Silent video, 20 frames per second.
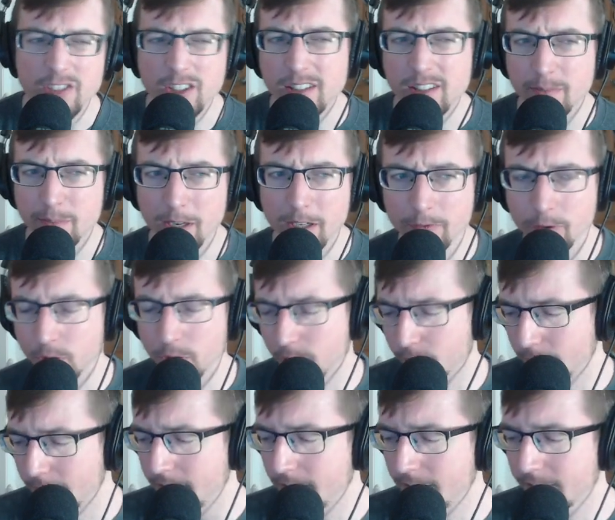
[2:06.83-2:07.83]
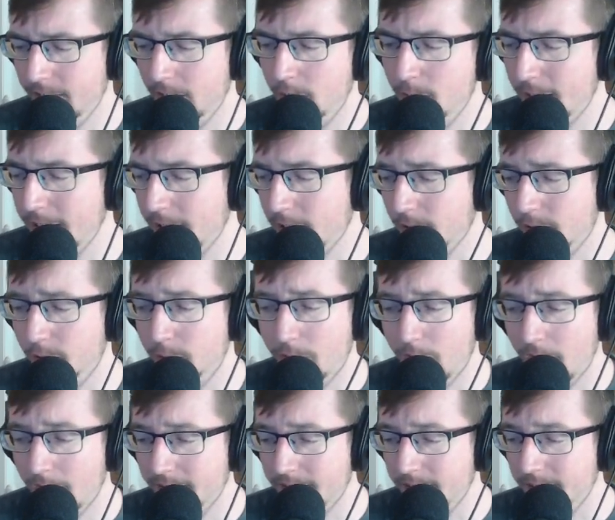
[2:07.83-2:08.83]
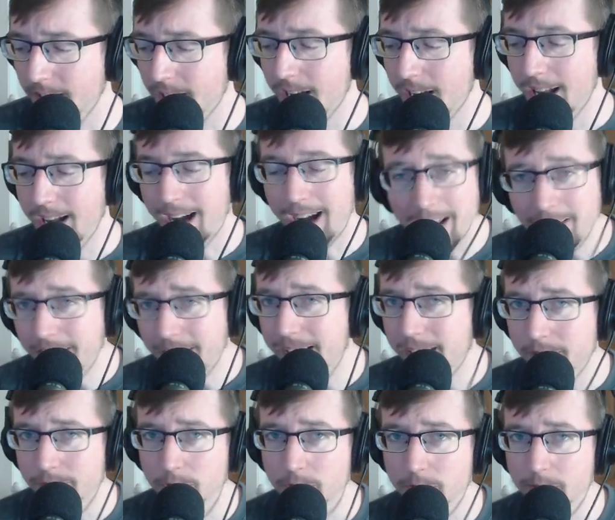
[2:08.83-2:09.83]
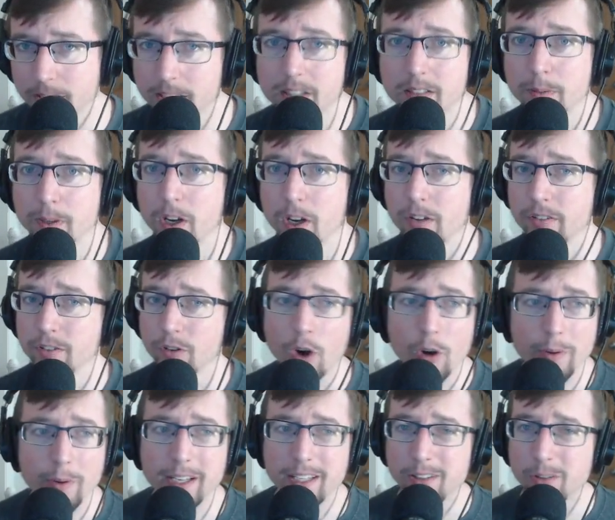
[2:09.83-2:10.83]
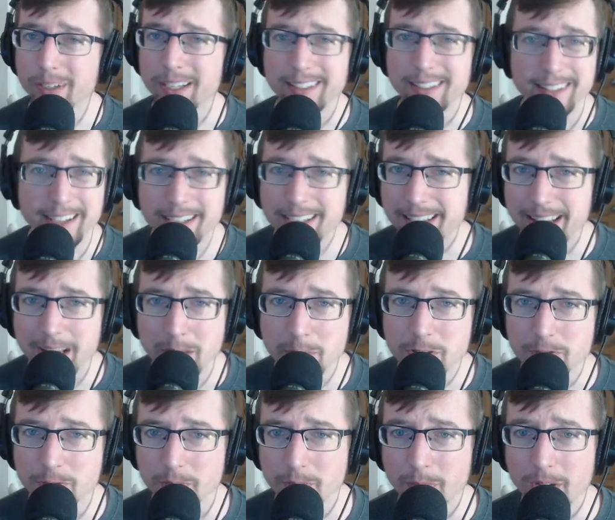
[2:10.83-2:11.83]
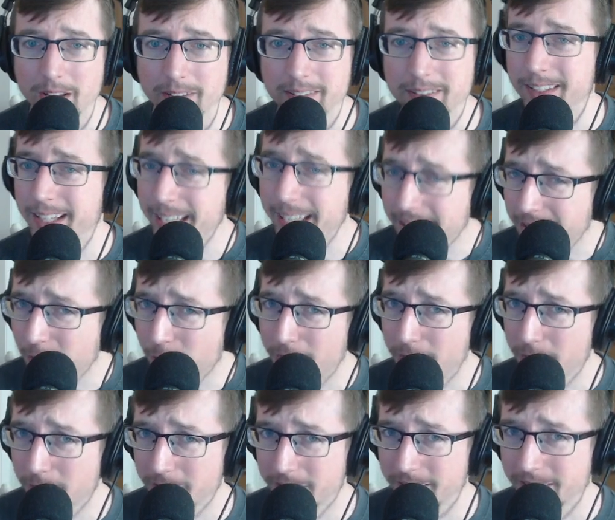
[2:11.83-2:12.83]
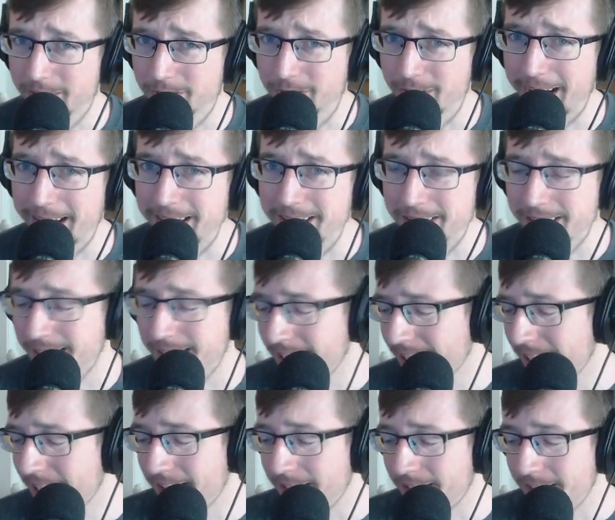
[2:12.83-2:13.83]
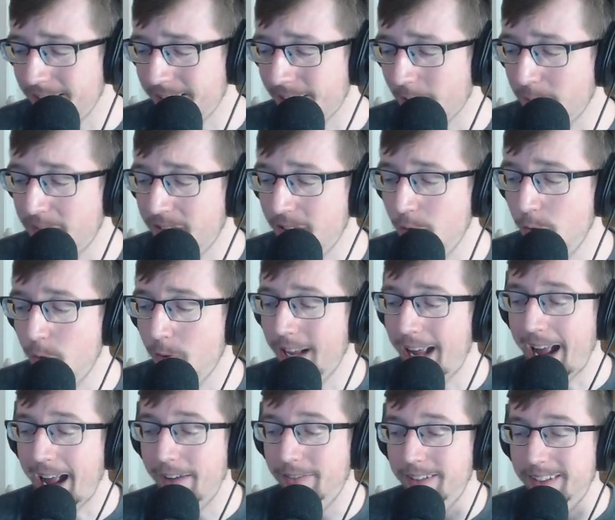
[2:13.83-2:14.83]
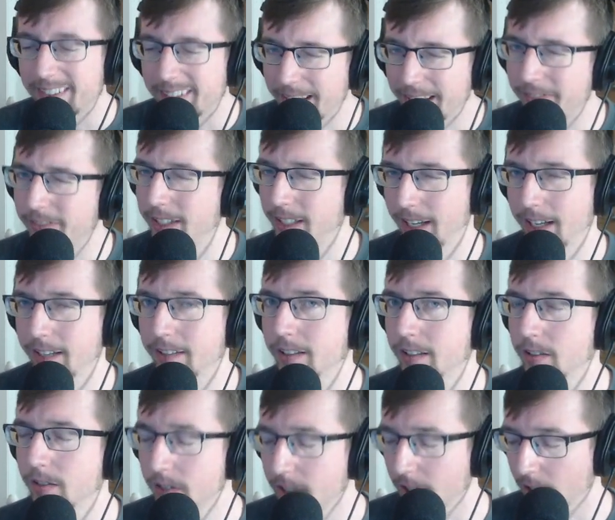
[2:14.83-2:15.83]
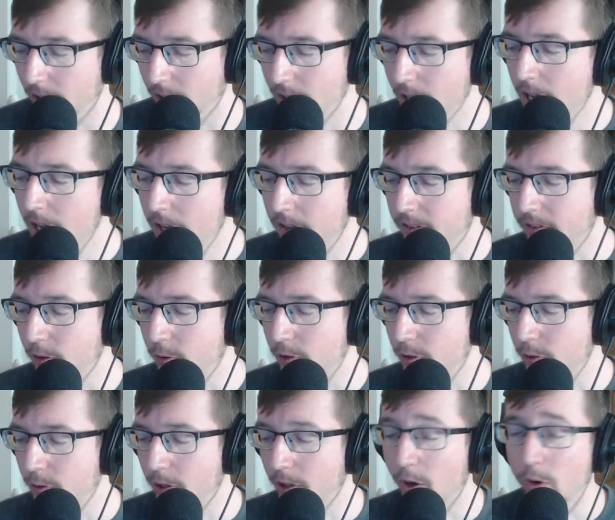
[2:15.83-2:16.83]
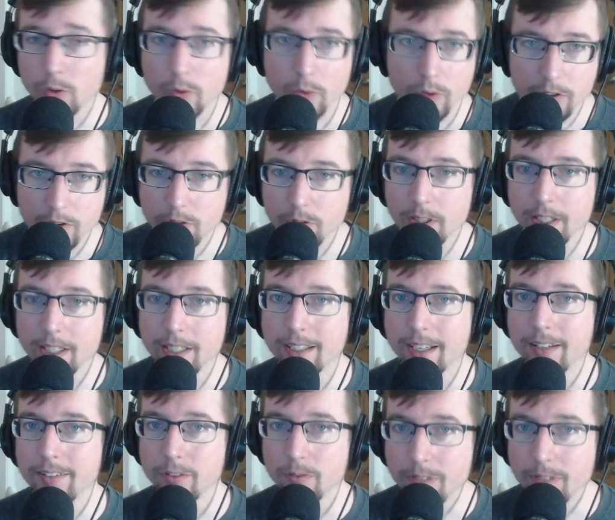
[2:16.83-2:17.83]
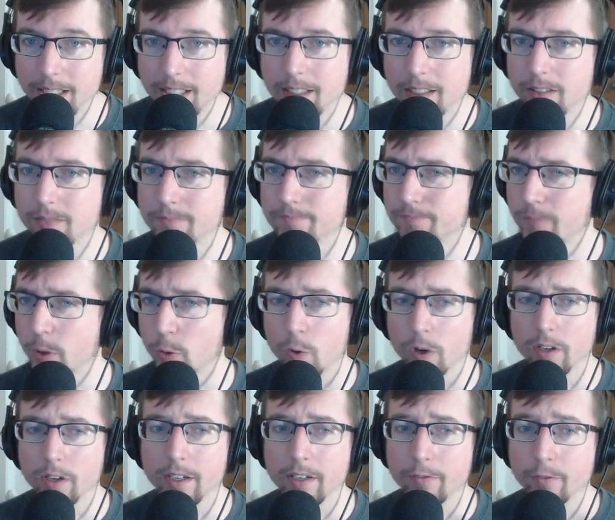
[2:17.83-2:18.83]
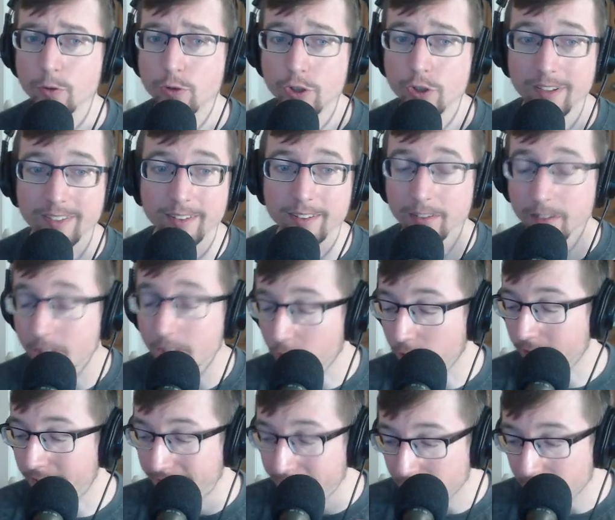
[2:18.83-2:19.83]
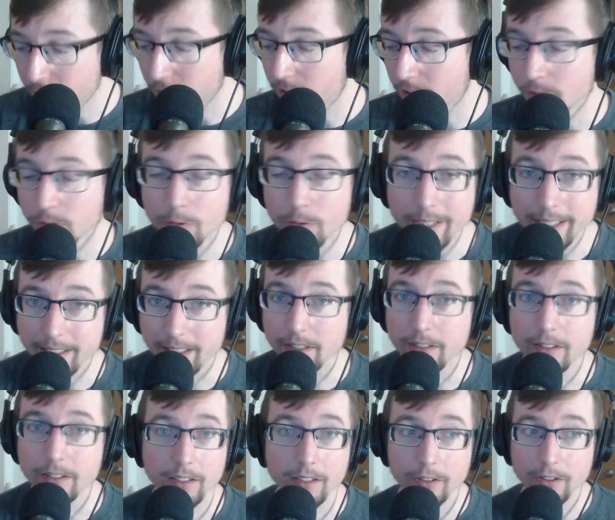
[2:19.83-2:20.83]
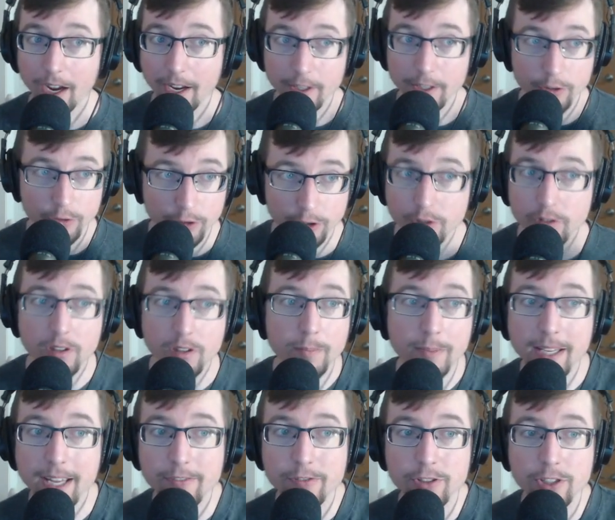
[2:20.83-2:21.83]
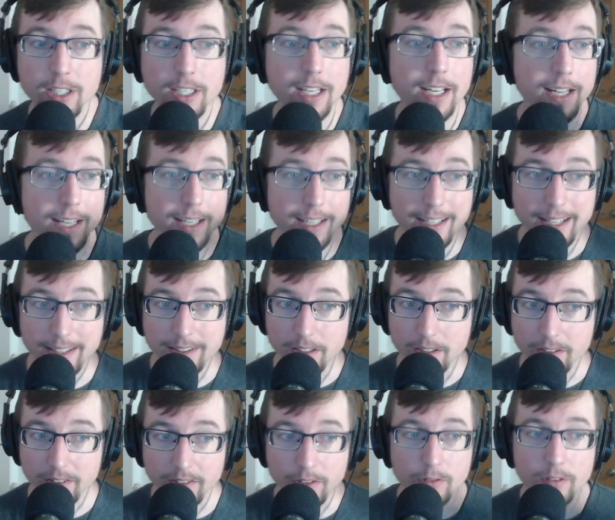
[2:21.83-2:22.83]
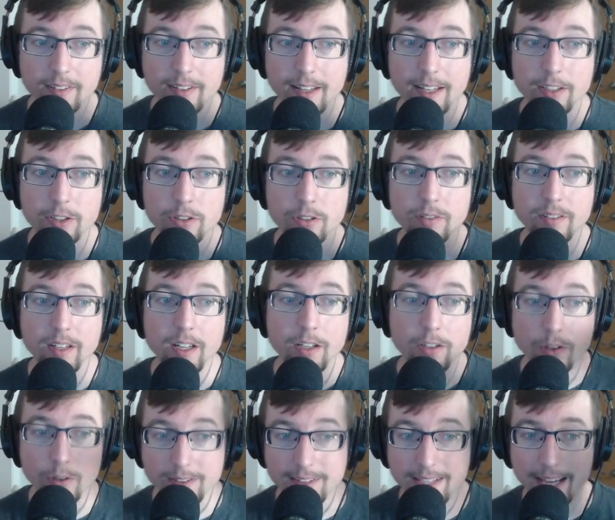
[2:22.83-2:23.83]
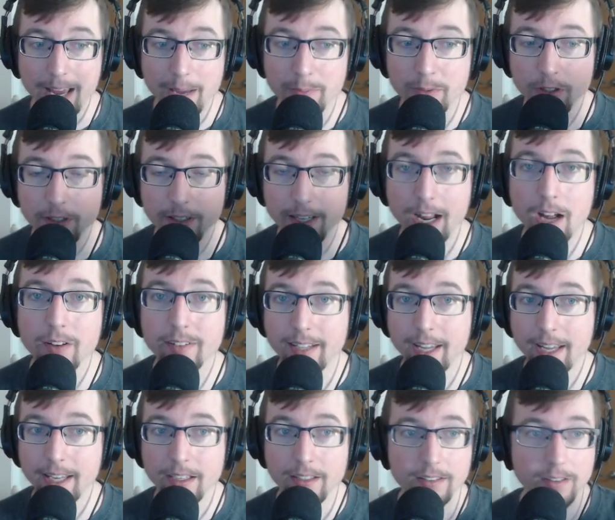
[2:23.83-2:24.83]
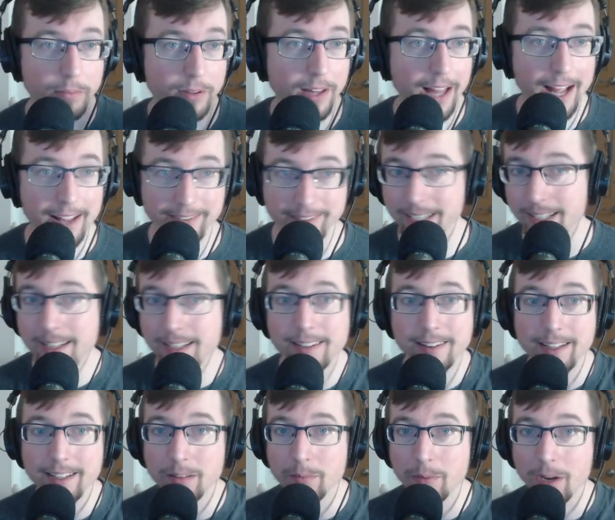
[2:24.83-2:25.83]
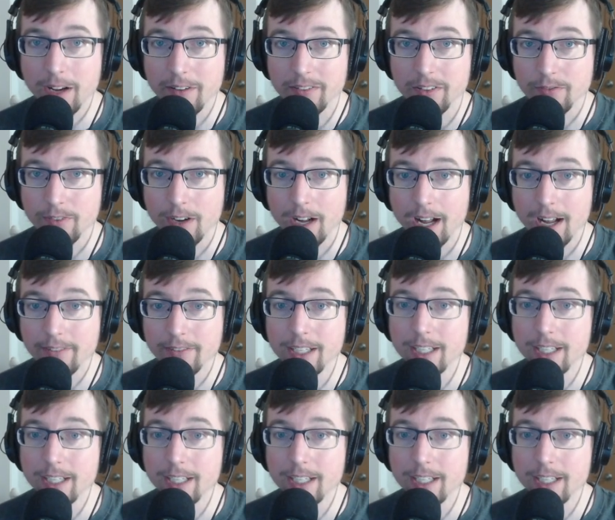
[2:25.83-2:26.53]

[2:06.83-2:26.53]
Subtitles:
is better for arenas, Unmaykr for bosses. I like it for arenas because you're already doing a ton of damage with bosses anyway with this strategy. This helps you have a safety net to clear, so you can hold on to it in case you need it, or if you just literally enter an arena, you shoot the BFG, and then as soon as that shoots, you tap your Gauss Cannon to blast anything that might have survived